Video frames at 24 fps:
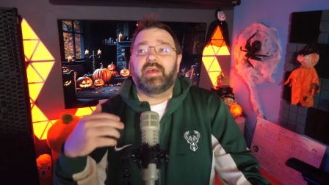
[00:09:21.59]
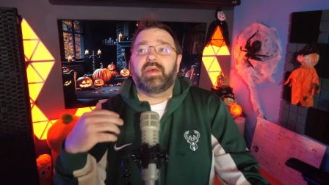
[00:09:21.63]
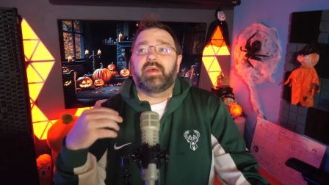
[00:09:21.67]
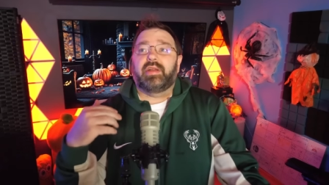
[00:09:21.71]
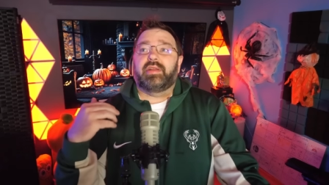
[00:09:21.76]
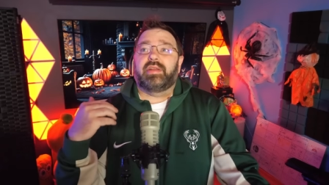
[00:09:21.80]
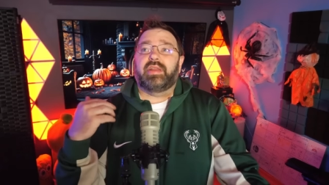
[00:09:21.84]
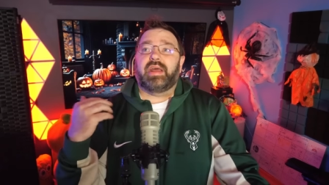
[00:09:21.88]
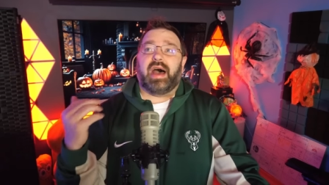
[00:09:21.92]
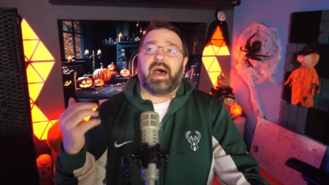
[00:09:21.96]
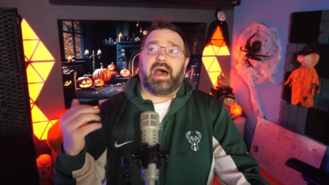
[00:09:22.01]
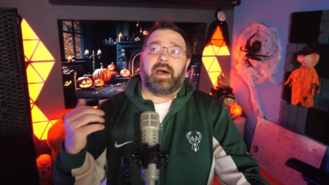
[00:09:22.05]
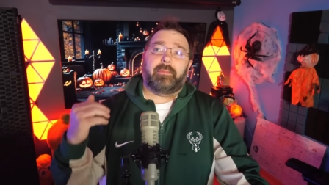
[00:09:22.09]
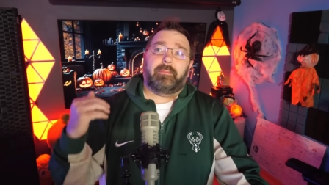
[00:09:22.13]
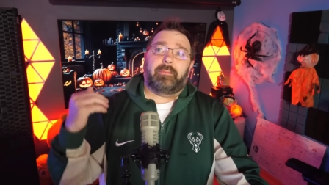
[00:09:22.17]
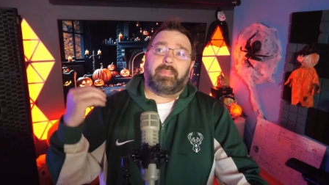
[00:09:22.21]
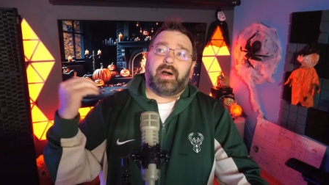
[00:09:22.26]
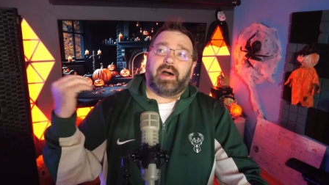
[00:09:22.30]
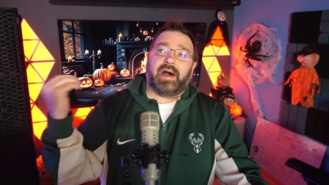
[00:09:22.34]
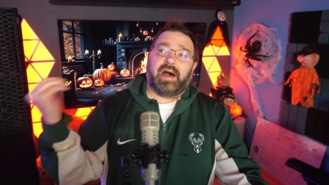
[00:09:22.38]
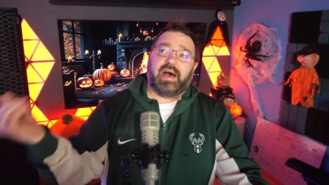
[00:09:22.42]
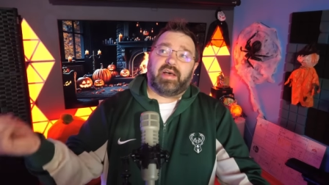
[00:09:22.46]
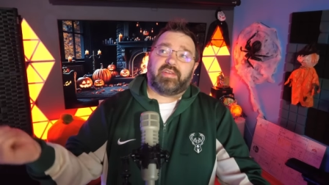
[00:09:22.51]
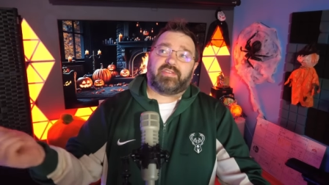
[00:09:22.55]
not
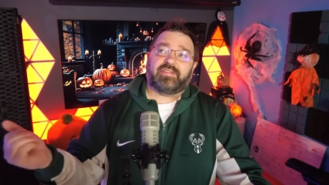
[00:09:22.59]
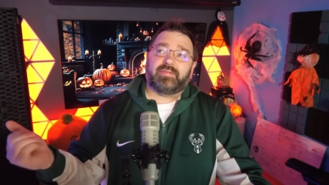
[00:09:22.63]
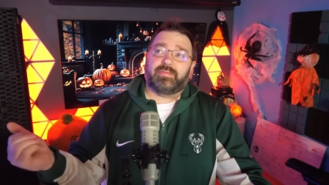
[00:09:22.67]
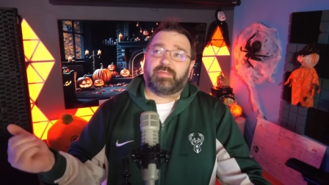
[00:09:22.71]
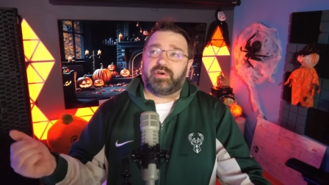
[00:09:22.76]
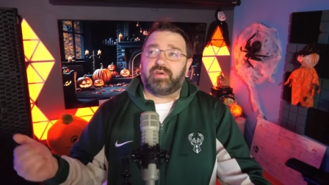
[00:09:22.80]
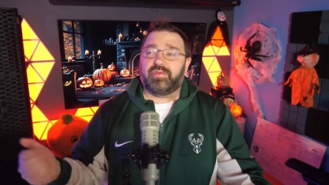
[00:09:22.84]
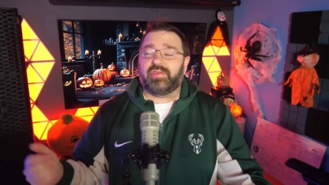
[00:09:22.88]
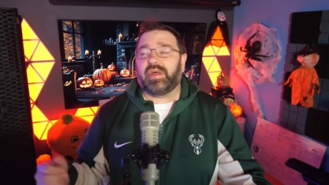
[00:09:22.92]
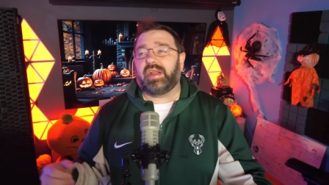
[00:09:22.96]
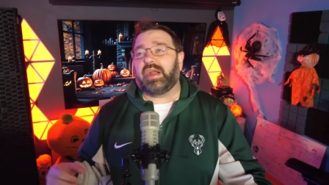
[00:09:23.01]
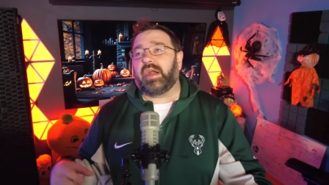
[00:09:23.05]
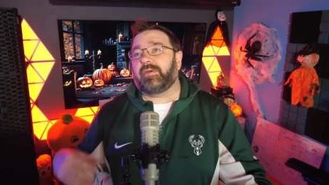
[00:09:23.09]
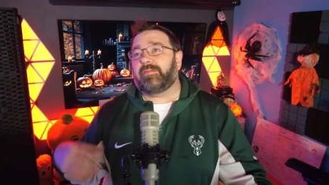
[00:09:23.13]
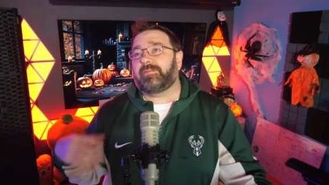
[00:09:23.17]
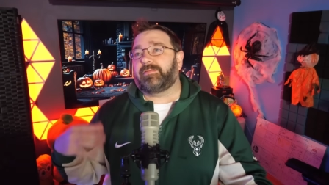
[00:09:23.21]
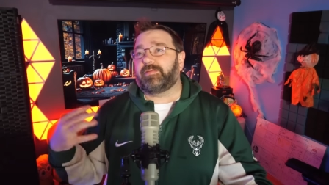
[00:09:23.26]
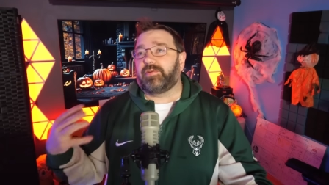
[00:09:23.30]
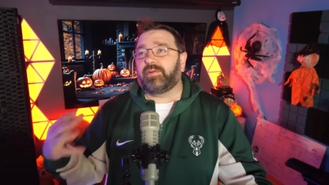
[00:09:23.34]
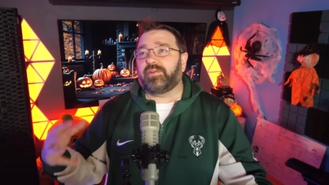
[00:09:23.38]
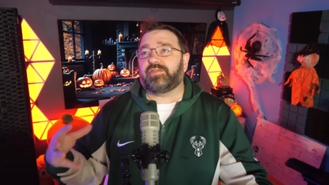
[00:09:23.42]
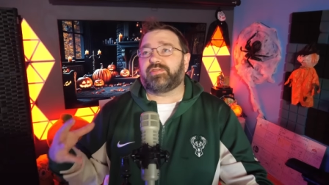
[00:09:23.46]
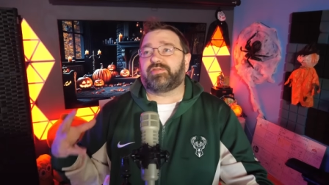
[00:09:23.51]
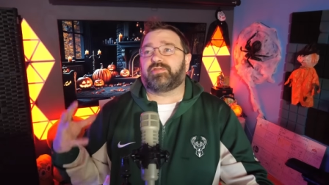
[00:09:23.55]
possible that our
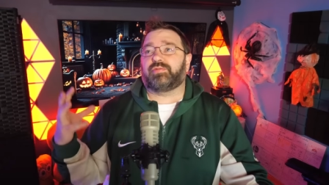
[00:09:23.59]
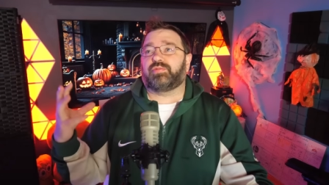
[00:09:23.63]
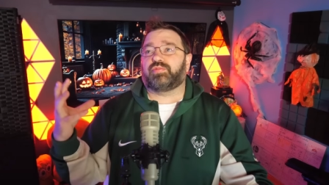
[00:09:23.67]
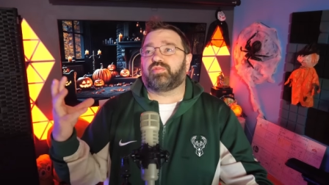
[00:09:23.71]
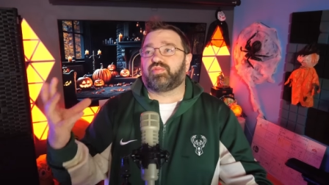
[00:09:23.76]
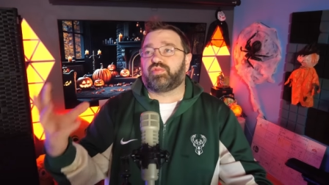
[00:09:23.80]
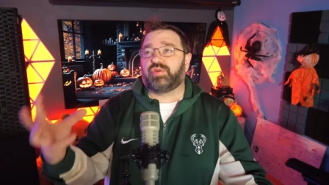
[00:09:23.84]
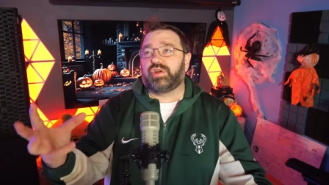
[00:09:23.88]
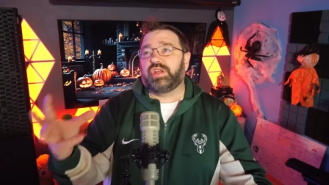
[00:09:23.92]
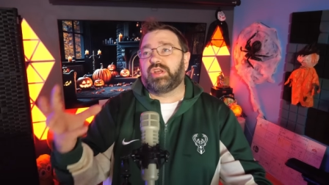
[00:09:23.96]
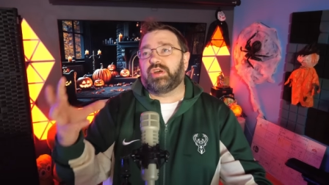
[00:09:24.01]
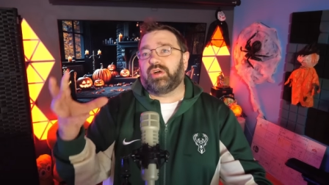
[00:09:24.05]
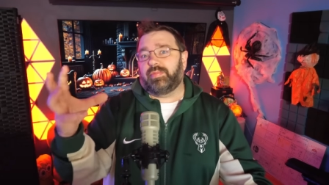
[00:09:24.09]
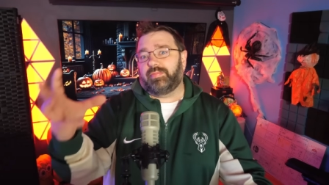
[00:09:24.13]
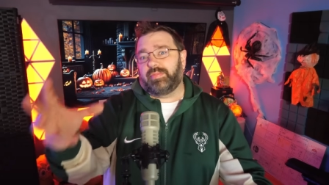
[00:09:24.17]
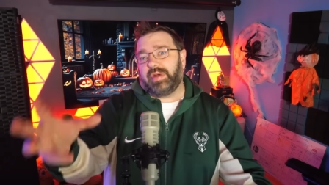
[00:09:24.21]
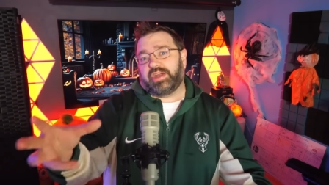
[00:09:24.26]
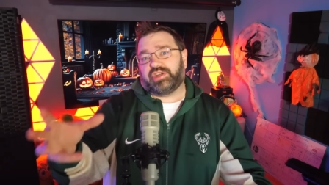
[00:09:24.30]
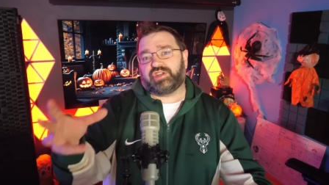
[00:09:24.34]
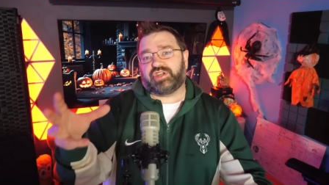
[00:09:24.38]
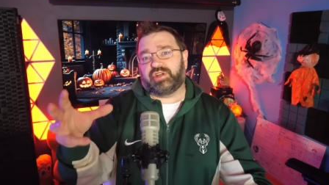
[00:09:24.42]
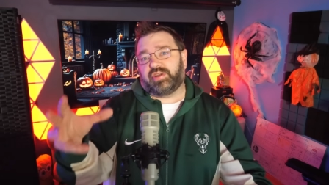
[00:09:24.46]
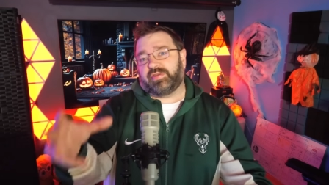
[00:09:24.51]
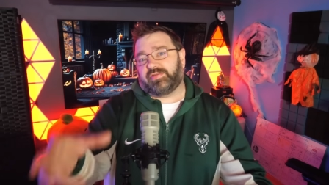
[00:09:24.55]
first real
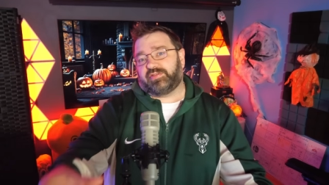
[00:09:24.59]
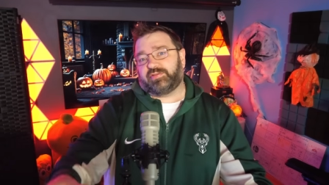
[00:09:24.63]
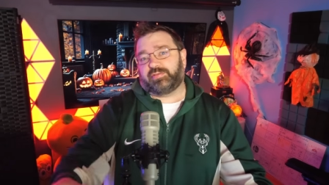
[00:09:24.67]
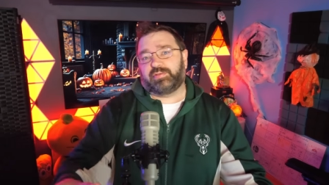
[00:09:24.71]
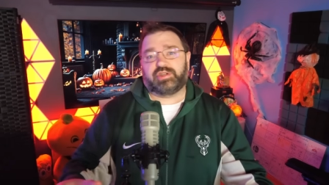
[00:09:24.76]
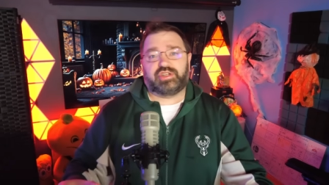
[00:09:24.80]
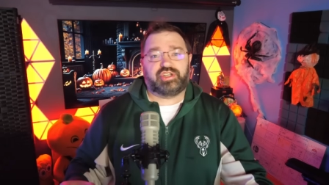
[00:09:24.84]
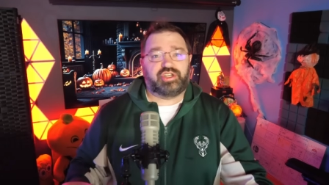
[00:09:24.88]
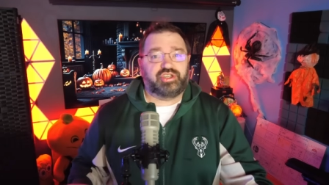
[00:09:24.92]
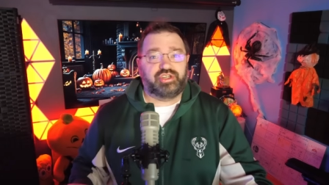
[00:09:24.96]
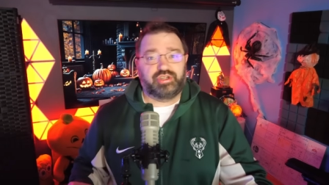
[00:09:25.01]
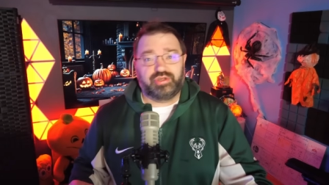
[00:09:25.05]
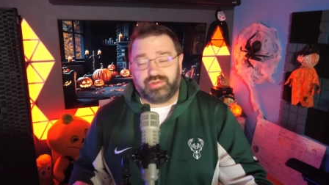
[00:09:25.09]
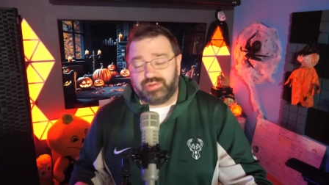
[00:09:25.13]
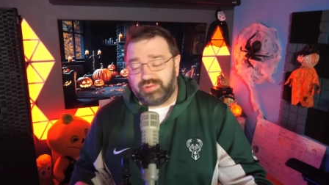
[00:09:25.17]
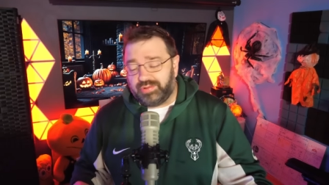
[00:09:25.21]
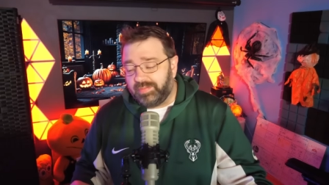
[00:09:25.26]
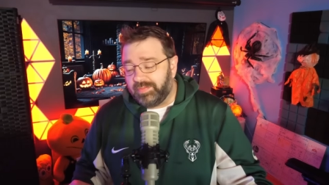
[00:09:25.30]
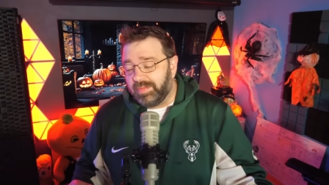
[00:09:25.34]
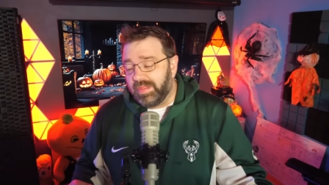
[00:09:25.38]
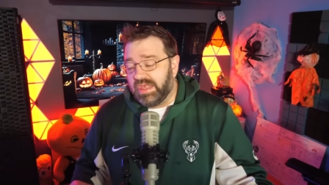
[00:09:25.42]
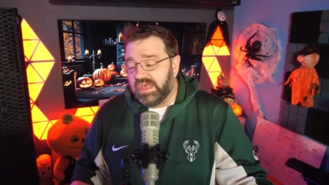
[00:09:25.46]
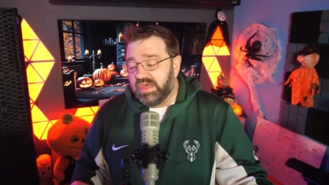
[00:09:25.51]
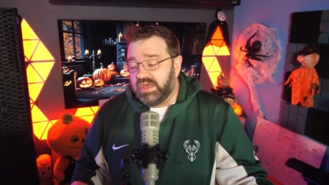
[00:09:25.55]
mention of Switch 2
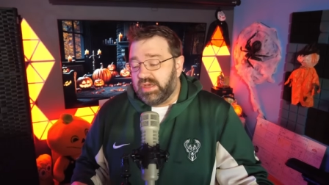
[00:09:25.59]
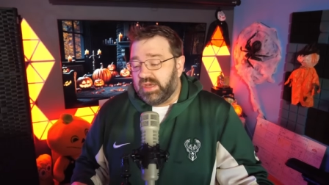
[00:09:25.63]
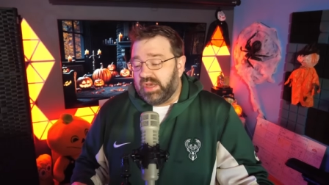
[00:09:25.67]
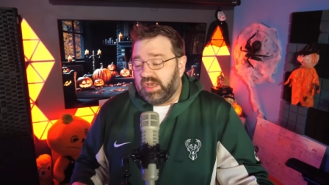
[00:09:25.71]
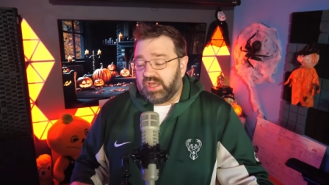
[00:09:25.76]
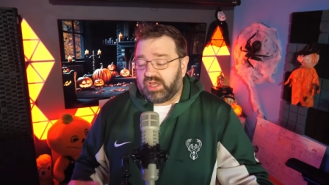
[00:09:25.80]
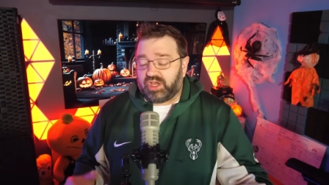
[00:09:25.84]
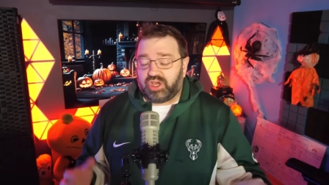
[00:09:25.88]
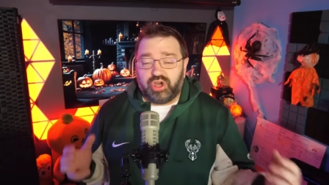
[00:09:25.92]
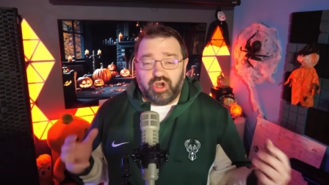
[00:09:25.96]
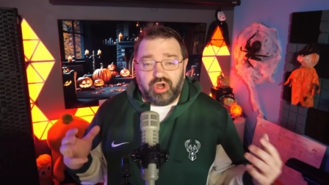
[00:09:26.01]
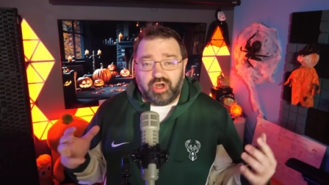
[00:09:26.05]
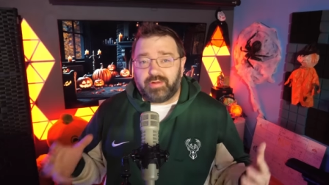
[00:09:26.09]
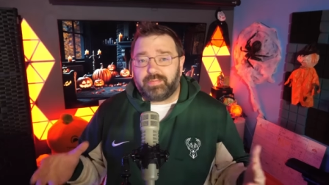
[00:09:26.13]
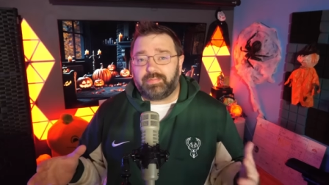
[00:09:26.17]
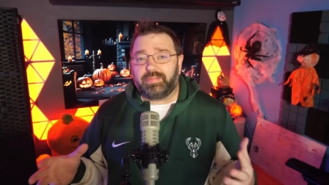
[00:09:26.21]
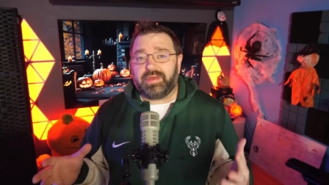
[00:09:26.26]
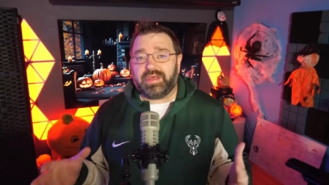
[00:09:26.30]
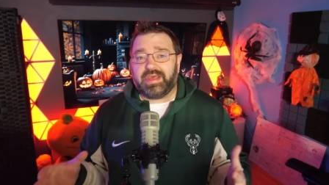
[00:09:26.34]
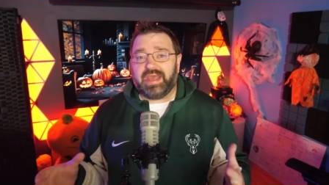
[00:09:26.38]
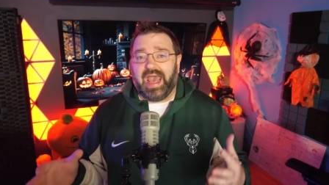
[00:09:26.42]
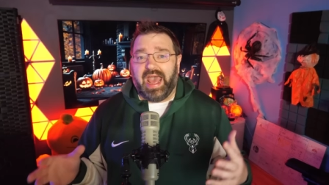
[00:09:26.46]
could be